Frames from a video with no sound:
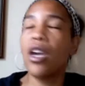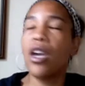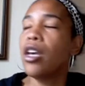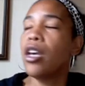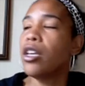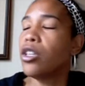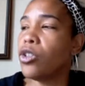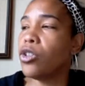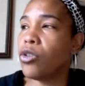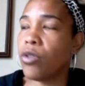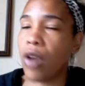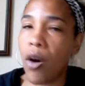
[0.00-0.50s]

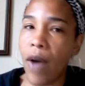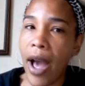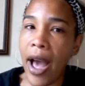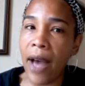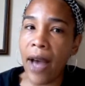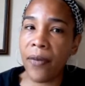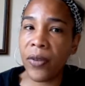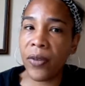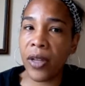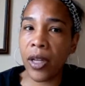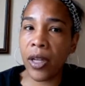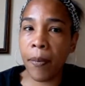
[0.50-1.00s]
You know
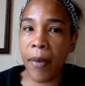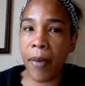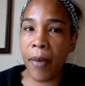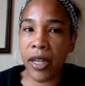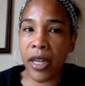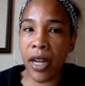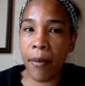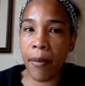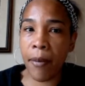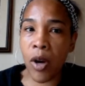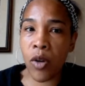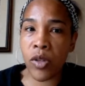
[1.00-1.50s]
how I feel about
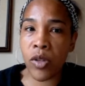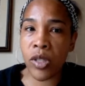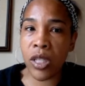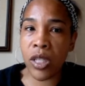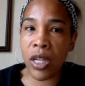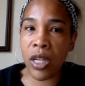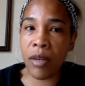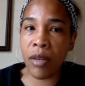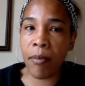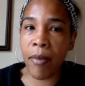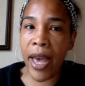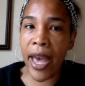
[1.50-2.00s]
that Motor
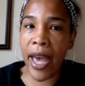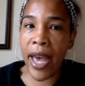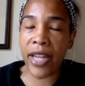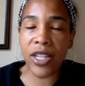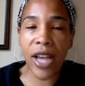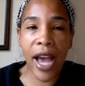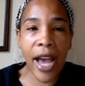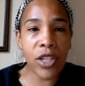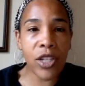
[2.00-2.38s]
City Match.